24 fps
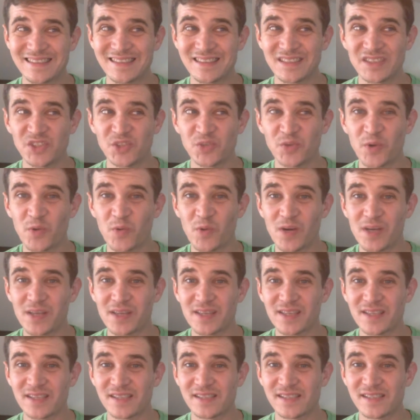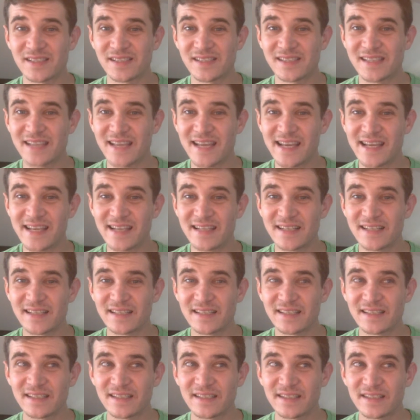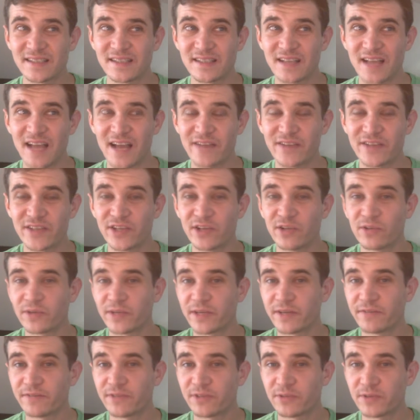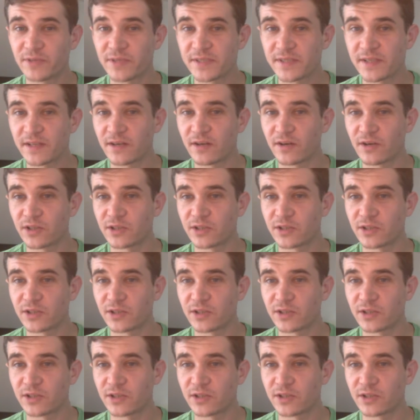do we want the state having the only influence there,